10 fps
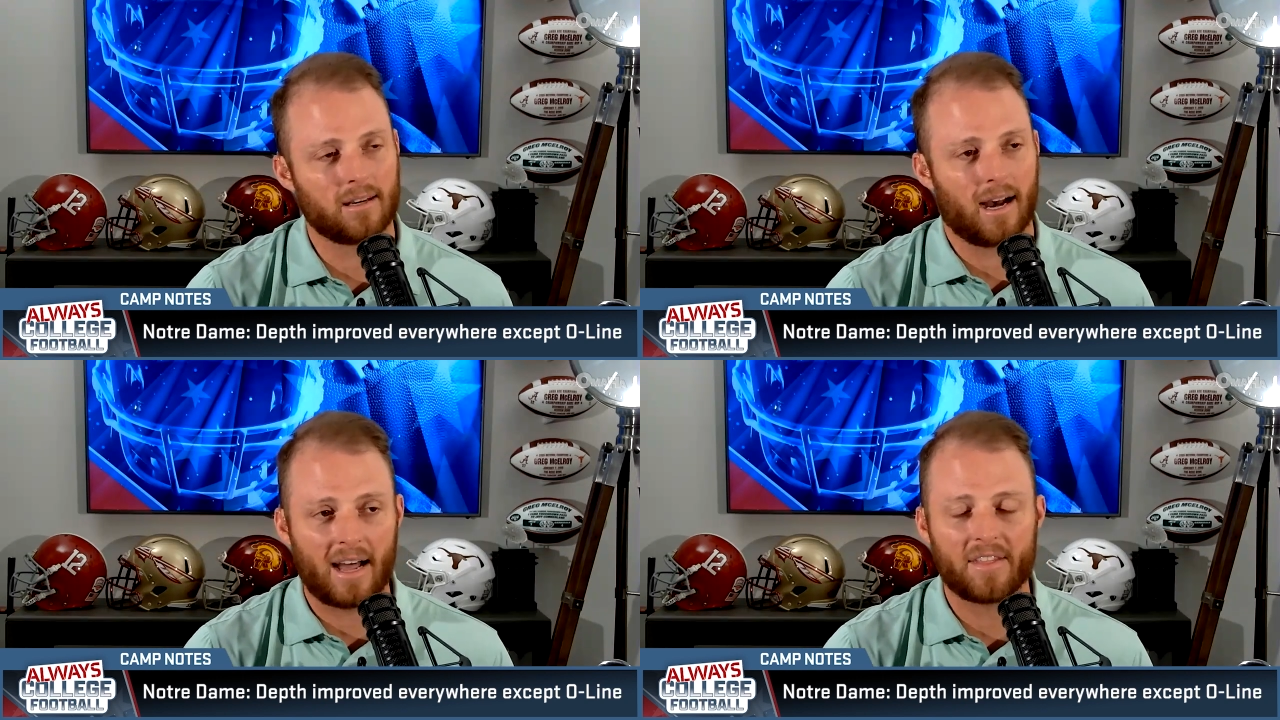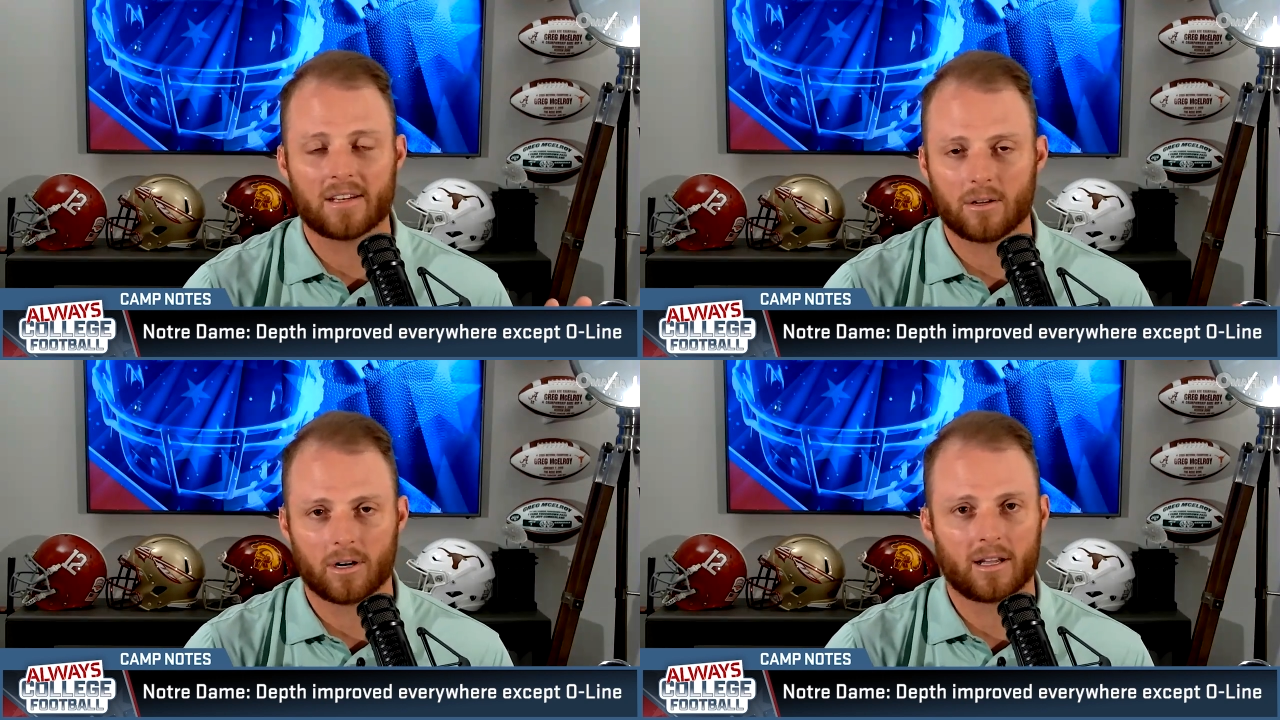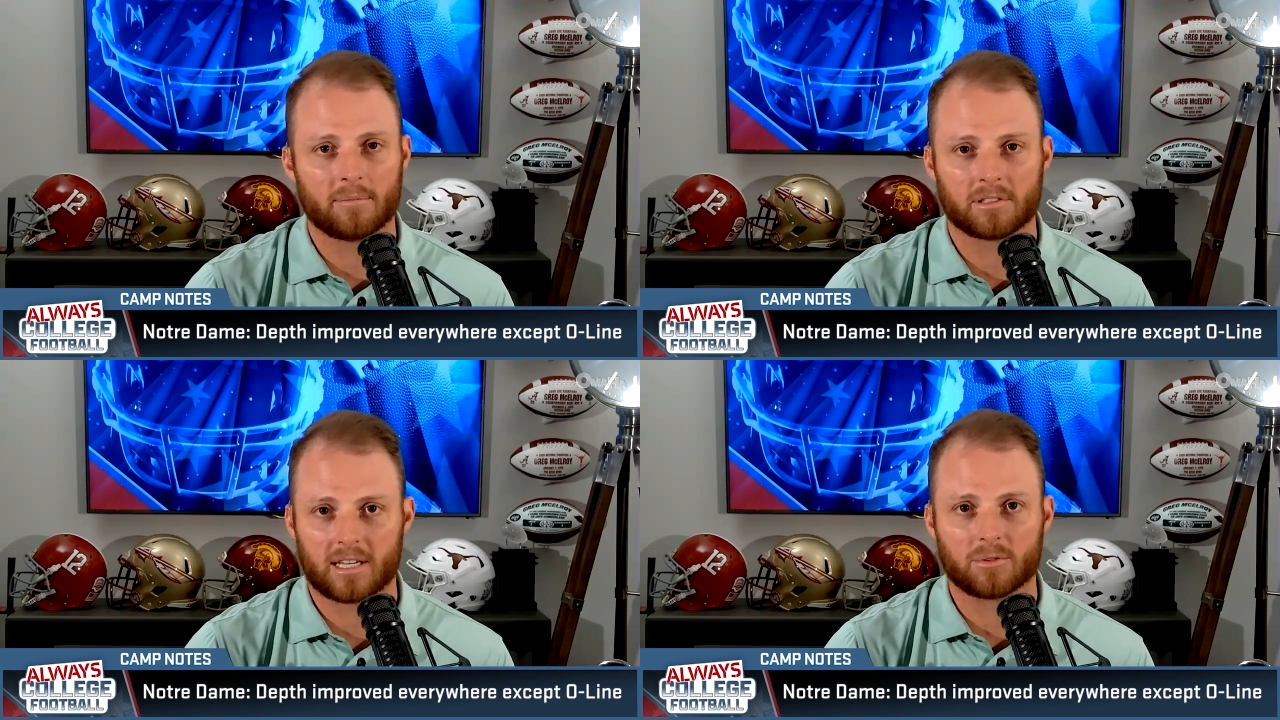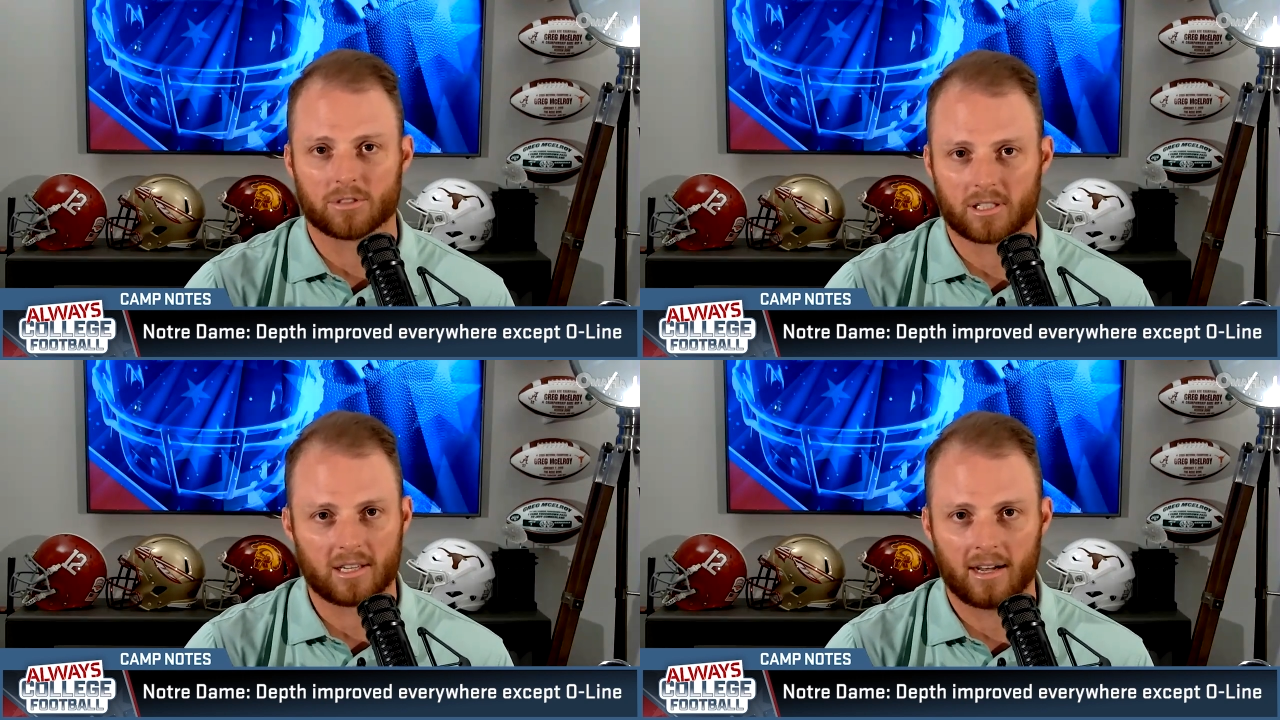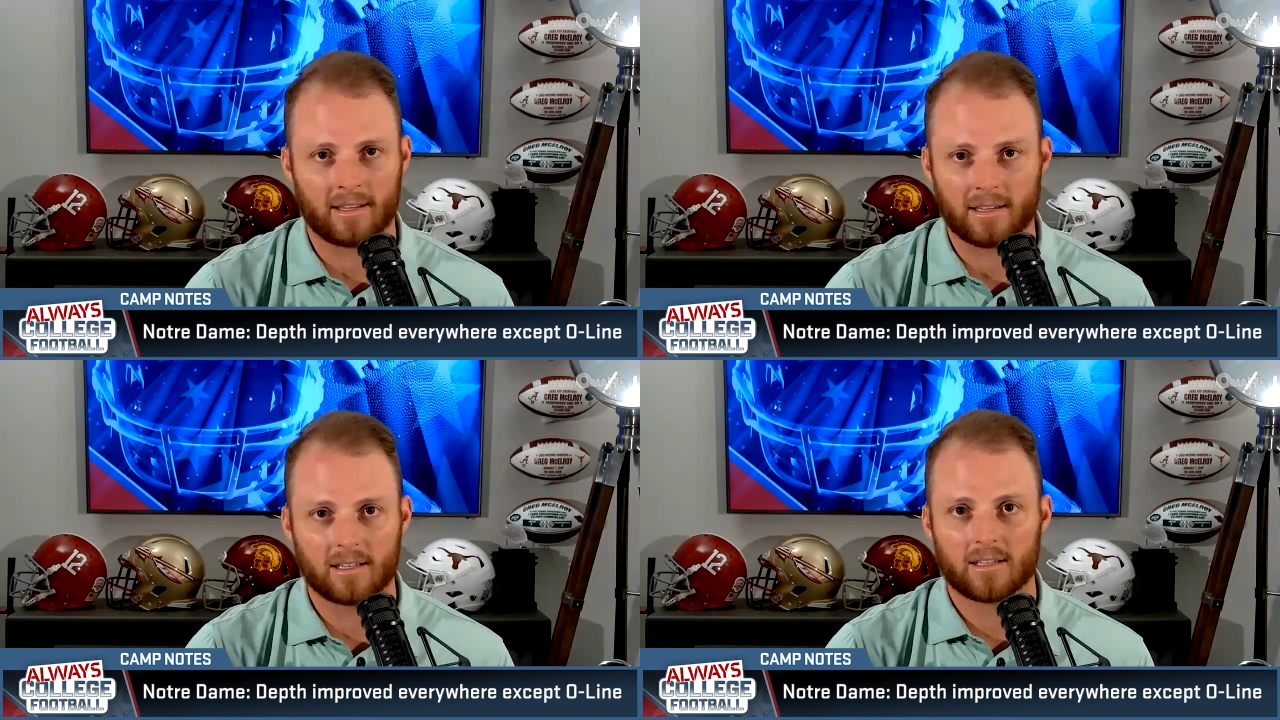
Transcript: I think Notre Dame's schedule is a gauntlet.